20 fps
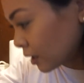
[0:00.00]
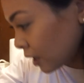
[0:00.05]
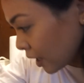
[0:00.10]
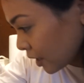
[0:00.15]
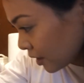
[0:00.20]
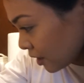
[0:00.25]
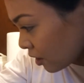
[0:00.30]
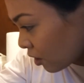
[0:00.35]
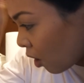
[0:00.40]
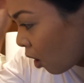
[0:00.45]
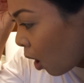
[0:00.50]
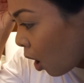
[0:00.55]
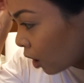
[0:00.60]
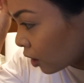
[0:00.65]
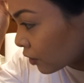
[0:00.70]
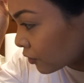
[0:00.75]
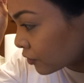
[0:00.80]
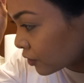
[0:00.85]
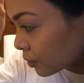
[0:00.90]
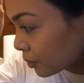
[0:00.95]
I think
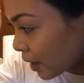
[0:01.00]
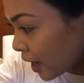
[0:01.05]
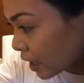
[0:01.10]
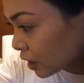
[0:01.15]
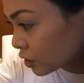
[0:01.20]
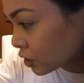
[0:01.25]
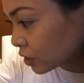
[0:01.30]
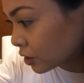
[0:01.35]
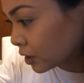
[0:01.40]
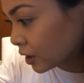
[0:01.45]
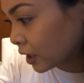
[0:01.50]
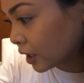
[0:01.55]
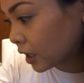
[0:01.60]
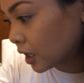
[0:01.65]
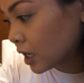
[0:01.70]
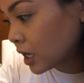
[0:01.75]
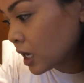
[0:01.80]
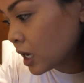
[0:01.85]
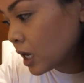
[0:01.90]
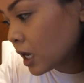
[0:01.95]
all of them
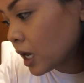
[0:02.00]
actually,